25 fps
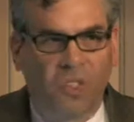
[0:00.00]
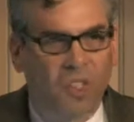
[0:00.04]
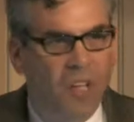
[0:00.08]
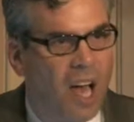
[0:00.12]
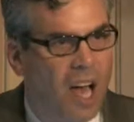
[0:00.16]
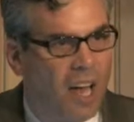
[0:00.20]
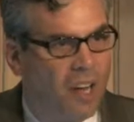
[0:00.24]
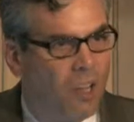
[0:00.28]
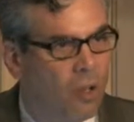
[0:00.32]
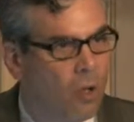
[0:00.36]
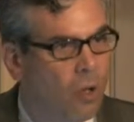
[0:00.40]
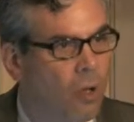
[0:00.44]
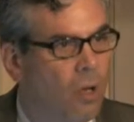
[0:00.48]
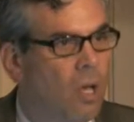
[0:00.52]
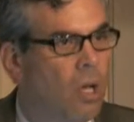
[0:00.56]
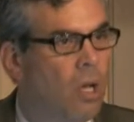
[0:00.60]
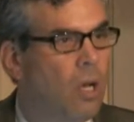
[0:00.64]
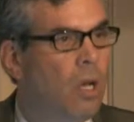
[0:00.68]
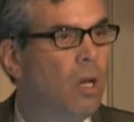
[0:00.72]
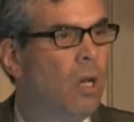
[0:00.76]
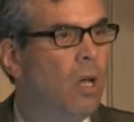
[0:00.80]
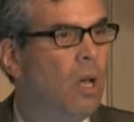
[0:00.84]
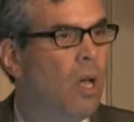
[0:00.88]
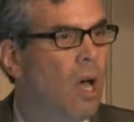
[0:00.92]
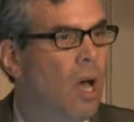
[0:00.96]
not
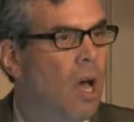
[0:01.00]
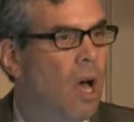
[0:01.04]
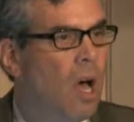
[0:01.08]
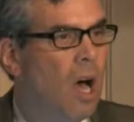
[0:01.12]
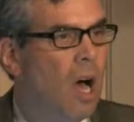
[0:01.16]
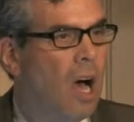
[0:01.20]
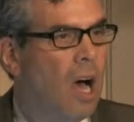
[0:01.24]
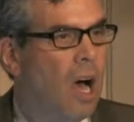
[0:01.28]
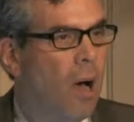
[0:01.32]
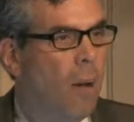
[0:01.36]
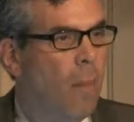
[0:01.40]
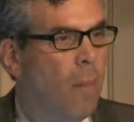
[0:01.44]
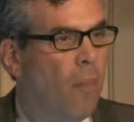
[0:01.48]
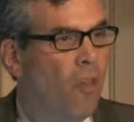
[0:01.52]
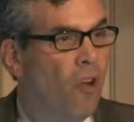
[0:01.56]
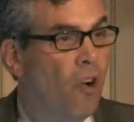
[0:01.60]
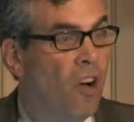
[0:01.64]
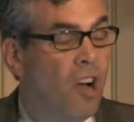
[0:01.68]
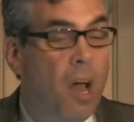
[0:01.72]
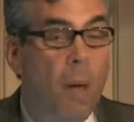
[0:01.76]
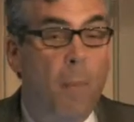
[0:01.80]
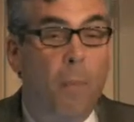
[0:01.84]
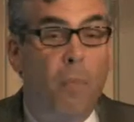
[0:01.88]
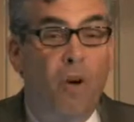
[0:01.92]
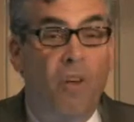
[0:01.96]
good. There are
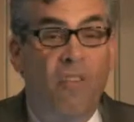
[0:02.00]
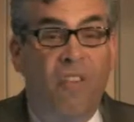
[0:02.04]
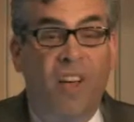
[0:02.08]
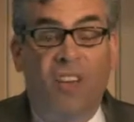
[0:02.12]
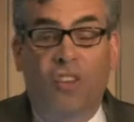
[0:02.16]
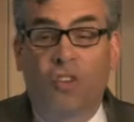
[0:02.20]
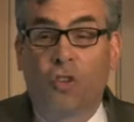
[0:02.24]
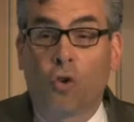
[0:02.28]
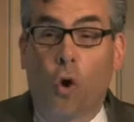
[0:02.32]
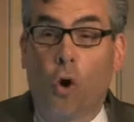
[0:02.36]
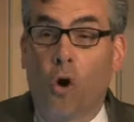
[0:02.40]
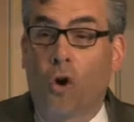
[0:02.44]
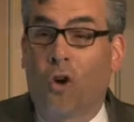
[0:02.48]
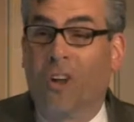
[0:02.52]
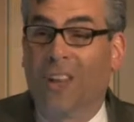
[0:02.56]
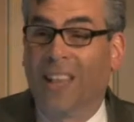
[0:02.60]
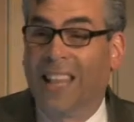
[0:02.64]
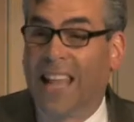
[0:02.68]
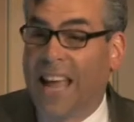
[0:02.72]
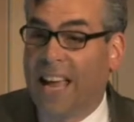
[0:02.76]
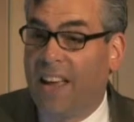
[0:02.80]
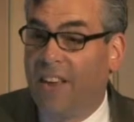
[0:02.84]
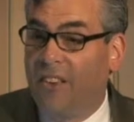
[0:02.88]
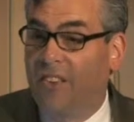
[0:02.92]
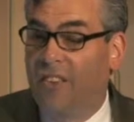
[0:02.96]
a number of historical
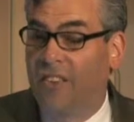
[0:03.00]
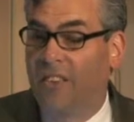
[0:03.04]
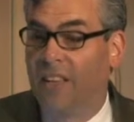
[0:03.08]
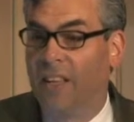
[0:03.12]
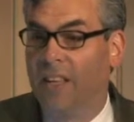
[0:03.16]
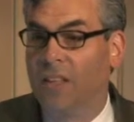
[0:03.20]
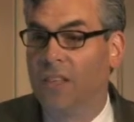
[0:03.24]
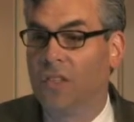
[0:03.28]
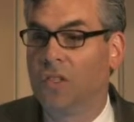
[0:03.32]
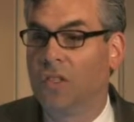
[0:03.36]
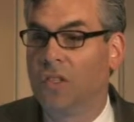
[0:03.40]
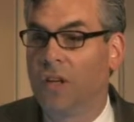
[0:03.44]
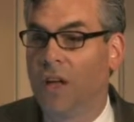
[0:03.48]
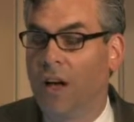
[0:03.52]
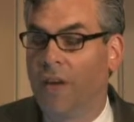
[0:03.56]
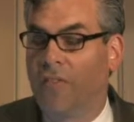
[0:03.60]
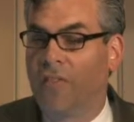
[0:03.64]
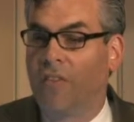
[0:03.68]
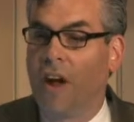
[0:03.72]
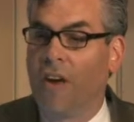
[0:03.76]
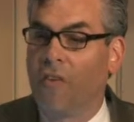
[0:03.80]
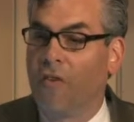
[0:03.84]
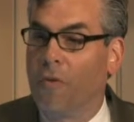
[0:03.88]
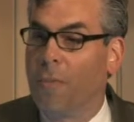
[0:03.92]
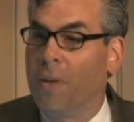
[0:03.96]
legacies of
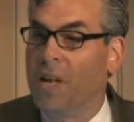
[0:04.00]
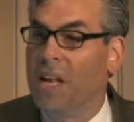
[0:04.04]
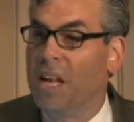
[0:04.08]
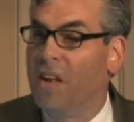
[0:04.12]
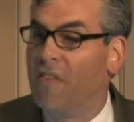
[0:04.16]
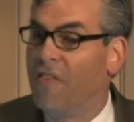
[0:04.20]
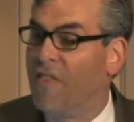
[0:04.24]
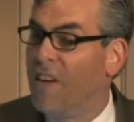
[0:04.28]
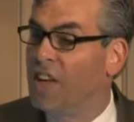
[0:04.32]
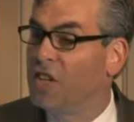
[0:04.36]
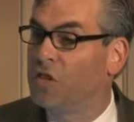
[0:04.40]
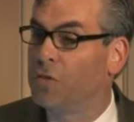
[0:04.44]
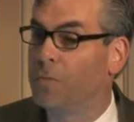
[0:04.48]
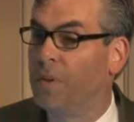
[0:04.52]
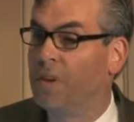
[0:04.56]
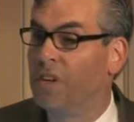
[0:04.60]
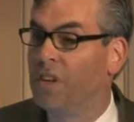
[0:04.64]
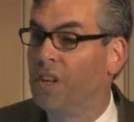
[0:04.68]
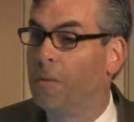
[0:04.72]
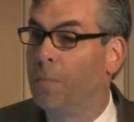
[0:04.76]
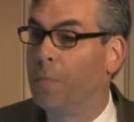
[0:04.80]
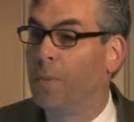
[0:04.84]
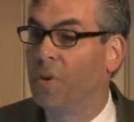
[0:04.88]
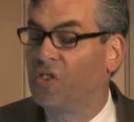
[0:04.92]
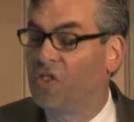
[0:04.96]
government investment
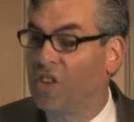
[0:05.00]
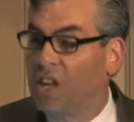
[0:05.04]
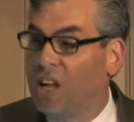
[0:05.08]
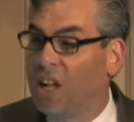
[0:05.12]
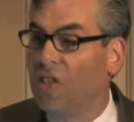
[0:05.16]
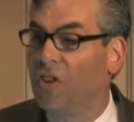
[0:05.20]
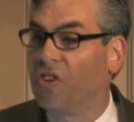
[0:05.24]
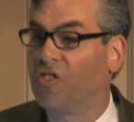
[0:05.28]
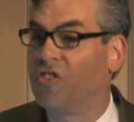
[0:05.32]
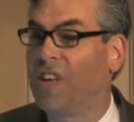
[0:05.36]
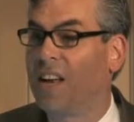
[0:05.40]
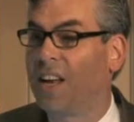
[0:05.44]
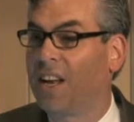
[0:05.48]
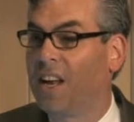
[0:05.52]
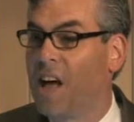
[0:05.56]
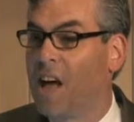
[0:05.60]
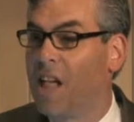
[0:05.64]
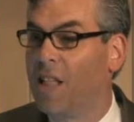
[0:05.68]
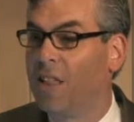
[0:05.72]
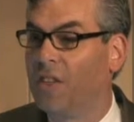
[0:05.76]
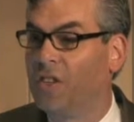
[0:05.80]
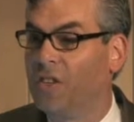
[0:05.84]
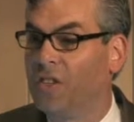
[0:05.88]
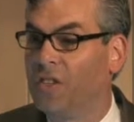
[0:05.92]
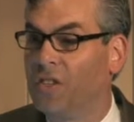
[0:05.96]
in particular
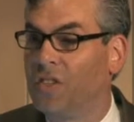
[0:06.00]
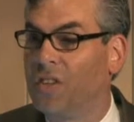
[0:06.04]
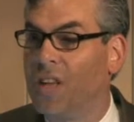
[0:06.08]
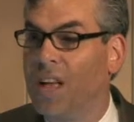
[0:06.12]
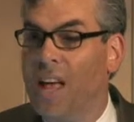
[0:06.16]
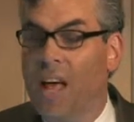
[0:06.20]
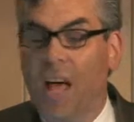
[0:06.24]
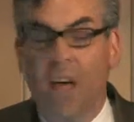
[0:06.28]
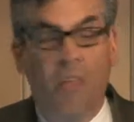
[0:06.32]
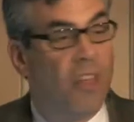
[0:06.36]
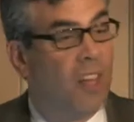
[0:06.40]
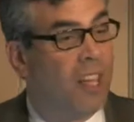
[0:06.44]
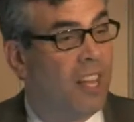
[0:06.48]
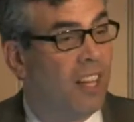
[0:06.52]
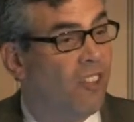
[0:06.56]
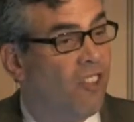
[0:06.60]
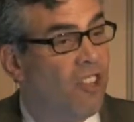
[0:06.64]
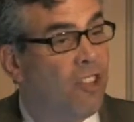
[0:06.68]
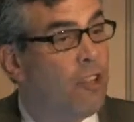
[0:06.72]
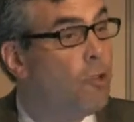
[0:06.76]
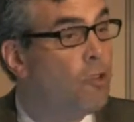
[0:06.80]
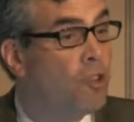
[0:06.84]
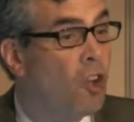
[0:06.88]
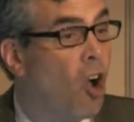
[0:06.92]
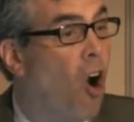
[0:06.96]
technologies that
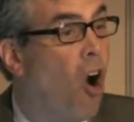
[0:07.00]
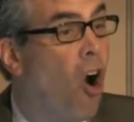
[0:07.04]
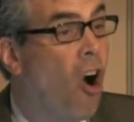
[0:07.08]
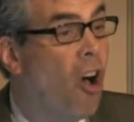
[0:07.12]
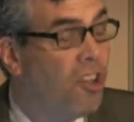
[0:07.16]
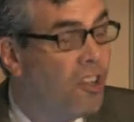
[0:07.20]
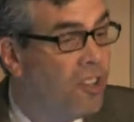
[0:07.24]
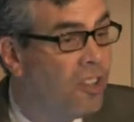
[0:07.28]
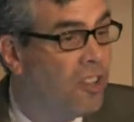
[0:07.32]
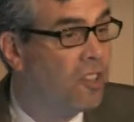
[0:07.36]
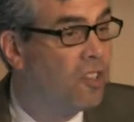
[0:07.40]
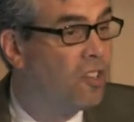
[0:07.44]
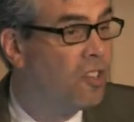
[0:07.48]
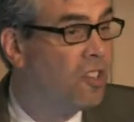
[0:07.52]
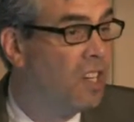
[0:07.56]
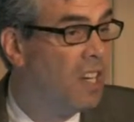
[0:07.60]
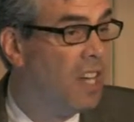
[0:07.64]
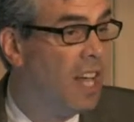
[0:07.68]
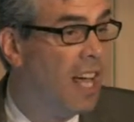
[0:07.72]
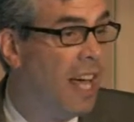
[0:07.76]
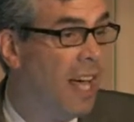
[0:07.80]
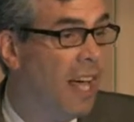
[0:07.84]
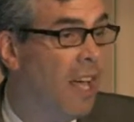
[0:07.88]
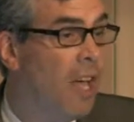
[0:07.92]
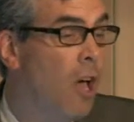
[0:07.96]
continue to haunt us
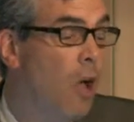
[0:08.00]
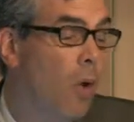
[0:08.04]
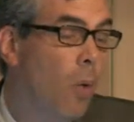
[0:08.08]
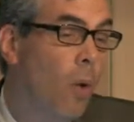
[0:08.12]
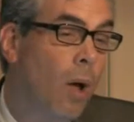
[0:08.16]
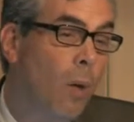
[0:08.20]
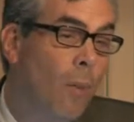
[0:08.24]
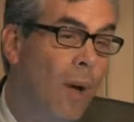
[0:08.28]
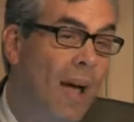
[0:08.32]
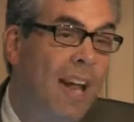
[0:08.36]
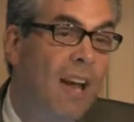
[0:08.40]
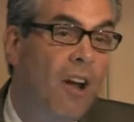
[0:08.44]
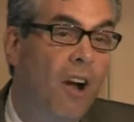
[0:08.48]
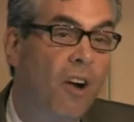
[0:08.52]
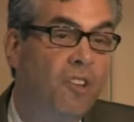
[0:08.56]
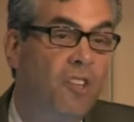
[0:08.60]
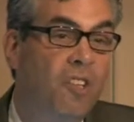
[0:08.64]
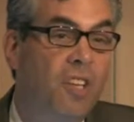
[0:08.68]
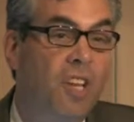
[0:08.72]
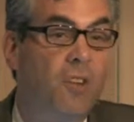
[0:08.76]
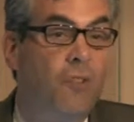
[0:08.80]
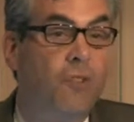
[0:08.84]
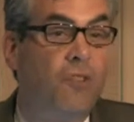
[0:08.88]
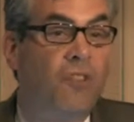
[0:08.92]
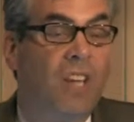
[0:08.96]
today. Radar is
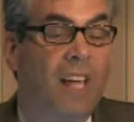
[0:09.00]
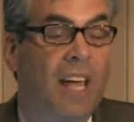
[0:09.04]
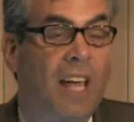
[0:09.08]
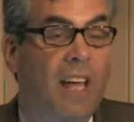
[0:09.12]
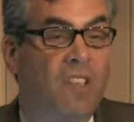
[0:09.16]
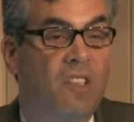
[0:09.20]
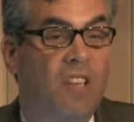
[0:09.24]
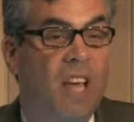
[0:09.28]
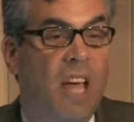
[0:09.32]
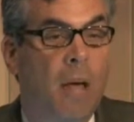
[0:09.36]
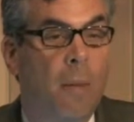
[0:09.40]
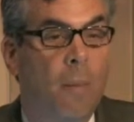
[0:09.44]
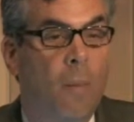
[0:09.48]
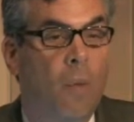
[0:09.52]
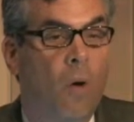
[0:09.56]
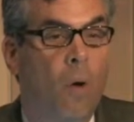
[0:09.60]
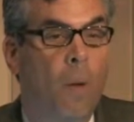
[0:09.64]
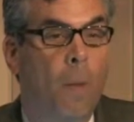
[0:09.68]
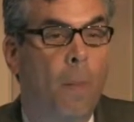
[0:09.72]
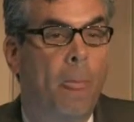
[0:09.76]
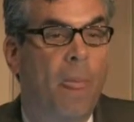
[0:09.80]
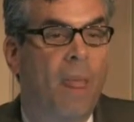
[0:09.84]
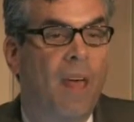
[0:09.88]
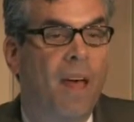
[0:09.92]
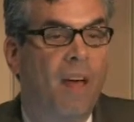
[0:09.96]
an interesting
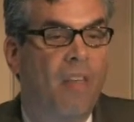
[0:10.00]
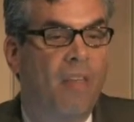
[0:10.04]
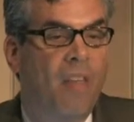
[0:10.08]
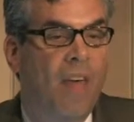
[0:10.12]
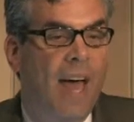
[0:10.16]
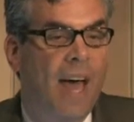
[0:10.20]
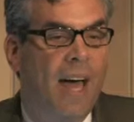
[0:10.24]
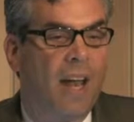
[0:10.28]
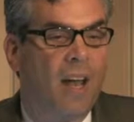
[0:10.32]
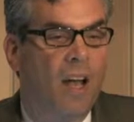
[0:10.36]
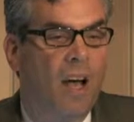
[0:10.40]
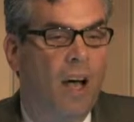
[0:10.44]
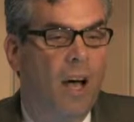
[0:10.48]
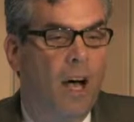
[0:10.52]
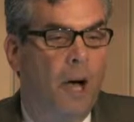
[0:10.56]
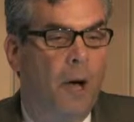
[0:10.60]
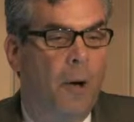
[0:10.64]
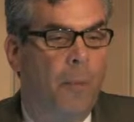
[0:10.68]
example that